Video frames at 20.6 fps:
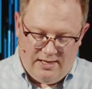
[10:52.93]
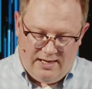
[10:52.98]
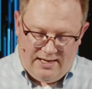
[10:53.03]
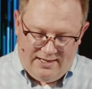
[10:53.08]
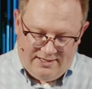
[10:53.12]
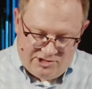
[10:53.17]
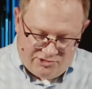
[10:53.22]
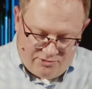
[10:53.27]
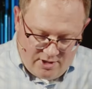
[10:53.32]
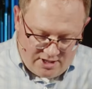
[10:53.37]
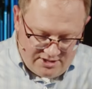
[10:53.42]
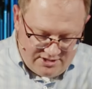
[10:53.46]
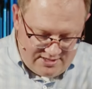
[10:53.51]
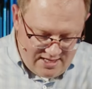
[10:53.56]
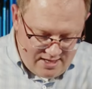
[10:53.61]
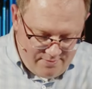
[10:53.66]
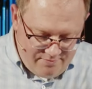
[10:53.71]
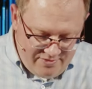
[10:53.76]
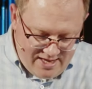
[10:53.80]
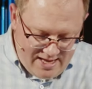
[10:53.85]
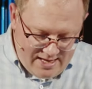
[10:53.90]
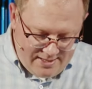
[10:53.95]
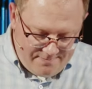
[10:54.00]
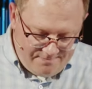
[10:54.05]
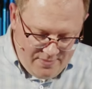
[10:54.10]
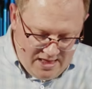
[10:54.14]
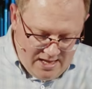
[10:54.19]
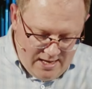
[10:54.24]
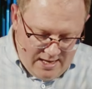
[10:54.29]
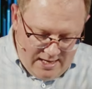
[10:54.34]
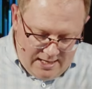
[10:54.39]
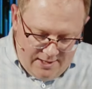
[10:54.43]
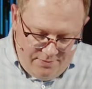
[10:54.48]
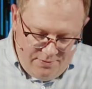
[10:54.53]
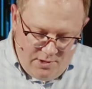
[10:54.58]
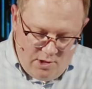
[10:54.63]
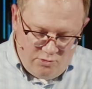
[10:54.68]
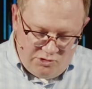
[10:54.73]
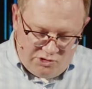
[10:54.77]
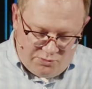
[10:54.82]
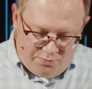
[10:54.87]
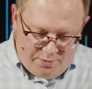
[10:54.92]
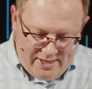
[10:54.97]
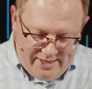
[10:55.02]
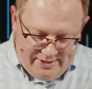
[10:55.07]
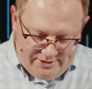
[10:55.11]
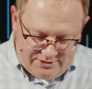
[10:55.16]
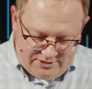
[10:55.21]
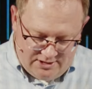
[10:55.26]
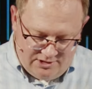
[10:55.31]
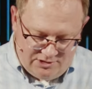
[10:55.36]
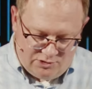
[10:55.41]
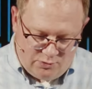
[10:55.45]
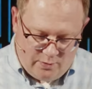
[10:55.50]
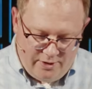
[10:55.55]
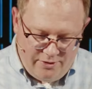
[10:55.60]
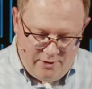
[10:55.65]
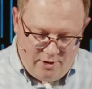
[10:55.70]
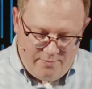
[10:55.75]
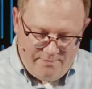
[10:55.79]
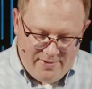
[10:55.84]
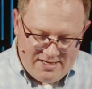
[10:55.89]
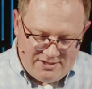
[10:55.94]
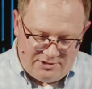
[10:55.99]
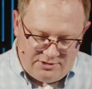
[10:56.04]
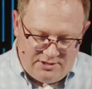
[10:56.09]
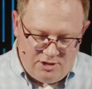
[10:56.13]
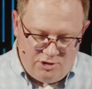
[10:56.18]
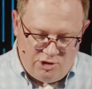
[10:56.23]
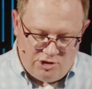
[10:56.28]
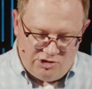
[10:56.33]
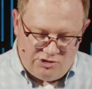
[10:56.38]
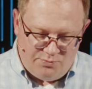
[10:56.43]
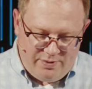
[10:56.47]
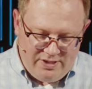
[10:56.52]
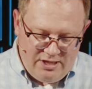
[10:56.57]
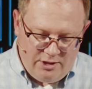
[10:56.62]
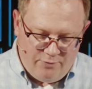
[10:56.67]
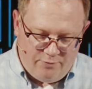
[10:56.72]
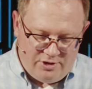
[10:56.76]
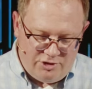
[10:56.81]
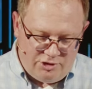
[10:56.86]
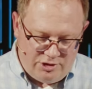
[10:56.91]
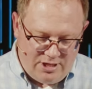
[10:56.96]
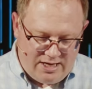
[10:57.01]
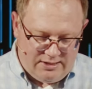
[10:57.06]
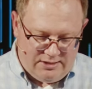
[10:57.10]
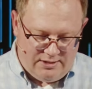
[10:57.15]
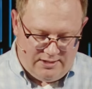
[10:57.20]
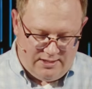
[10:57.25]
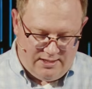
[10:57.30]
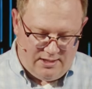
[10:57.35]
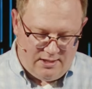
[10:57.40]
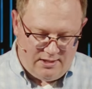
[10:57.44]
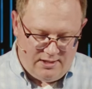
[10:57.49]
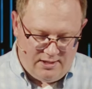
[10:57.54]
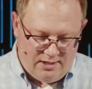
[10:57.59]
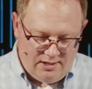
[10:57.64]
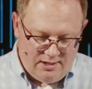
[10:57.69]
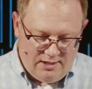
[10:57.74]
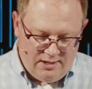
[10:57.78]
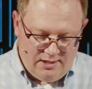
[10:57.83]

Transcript: and instructs them that in those places where their message is being rejected,